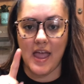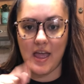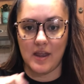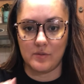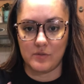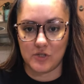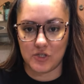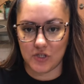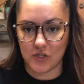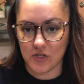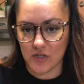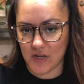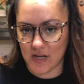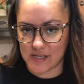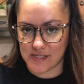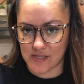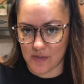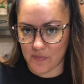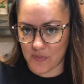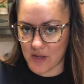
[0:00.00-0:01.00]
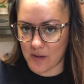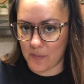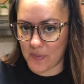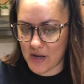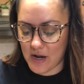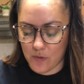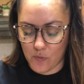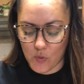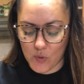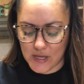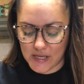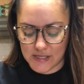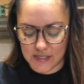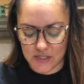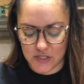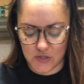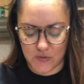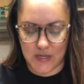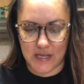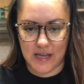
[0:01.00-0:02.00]
And I'm gonna show you guys something, but I won't get
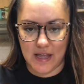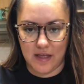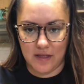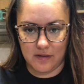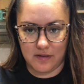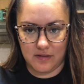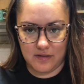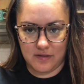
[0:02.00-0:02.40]
into it yet.